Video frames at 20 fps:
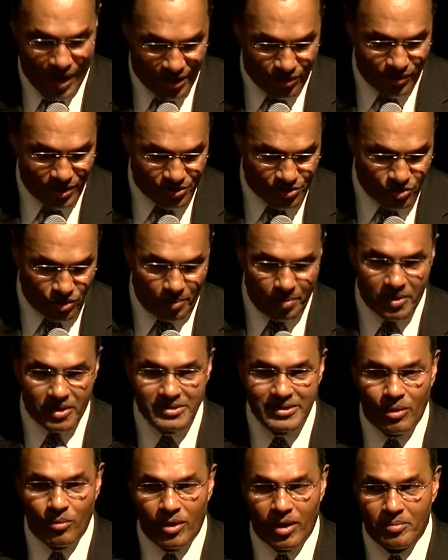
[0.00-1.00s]
why do I do it?
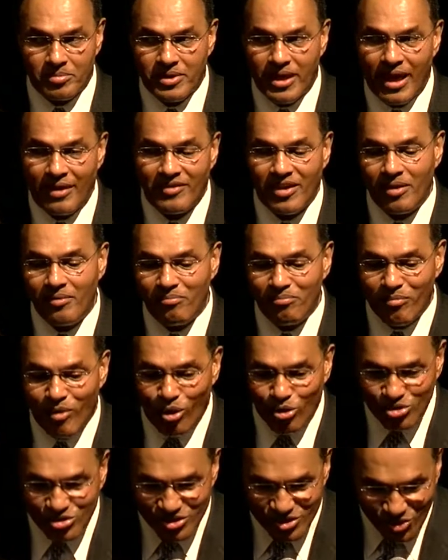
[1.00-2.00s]
Because I want them to have
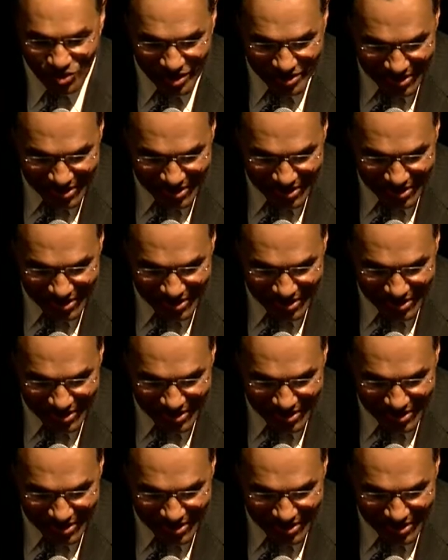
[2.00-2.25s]
emotional